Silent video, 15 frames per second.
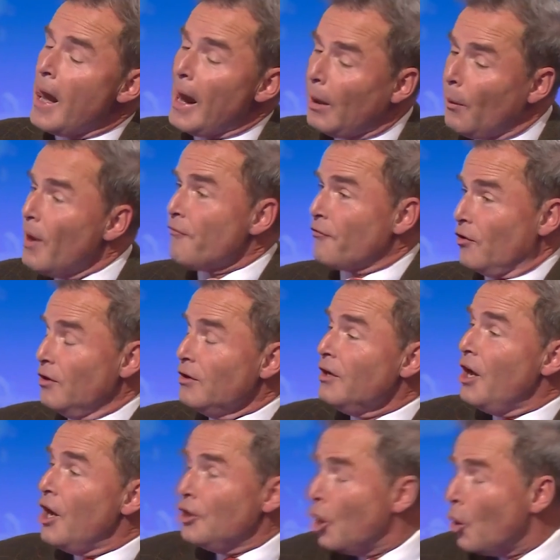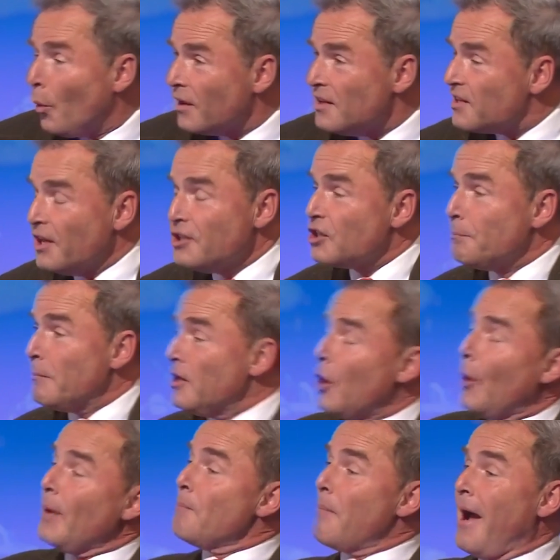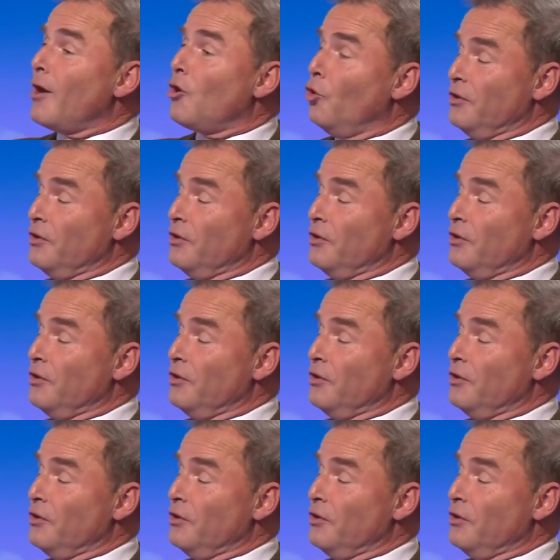However, no one is going to be going back